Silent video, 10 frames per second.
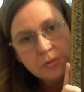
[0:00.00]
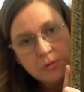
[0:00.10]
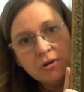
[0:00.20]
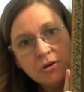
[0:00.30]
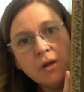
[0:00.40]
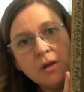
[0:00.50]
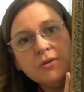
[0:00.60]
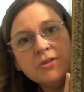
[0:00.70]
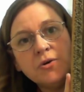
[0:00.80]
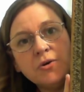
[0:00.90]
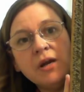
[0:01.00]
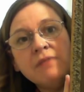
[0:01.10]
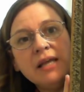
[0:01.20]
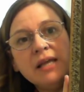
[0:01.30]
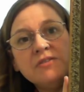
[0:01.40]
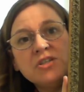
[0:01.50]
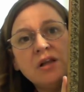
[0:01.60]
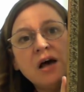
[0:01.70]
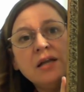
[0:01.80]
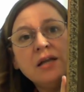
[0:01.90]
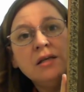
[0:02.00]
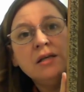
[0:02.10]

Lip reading: I'm sure you all know the story of the Lady of Shalott.